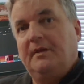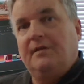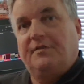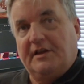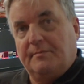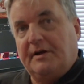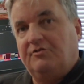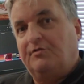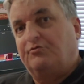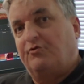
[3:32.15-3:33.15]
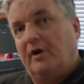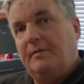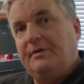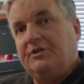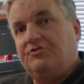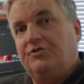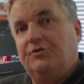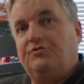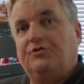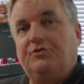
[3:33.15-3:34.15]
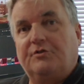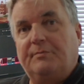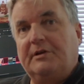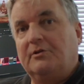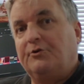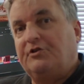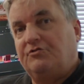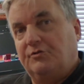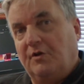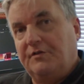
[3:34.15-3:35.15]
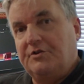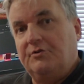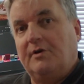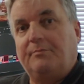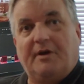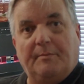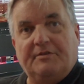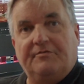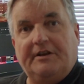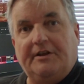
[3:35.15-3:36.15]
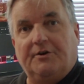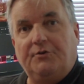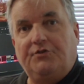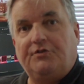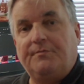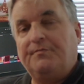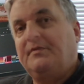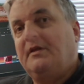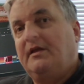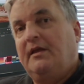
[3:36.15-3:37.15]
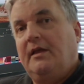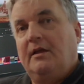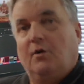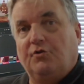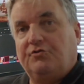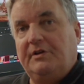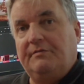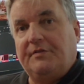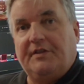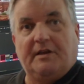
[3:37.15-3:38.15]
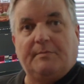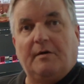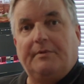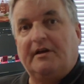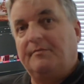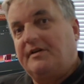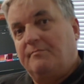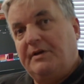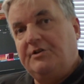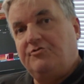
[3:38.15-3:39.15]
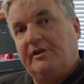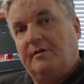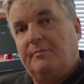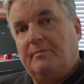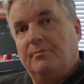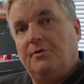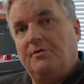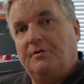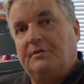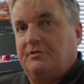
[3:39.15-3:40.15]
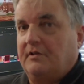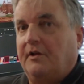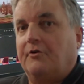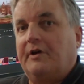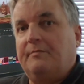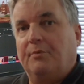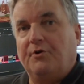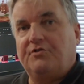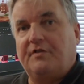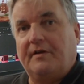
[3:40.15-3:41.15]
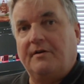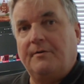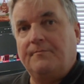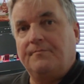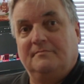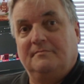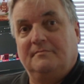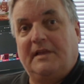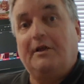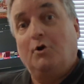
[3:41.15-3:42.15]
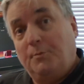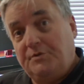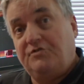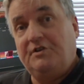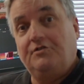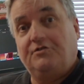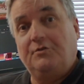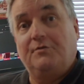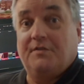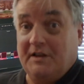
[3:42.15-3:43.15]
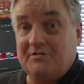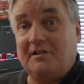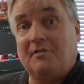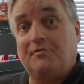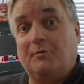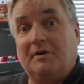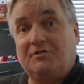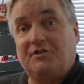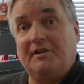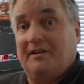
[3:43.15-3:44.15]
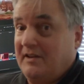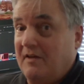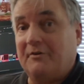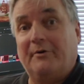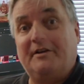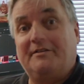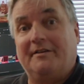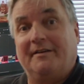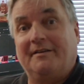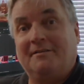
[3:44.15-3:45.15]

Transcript: Think about subscribing too, so you can be alerted to all the new upcoming videos. Also, even think about becoming a Patreon member. There's a lot of great perks there. And hope to see you soon. Thanks a lot for watching, and have a great day.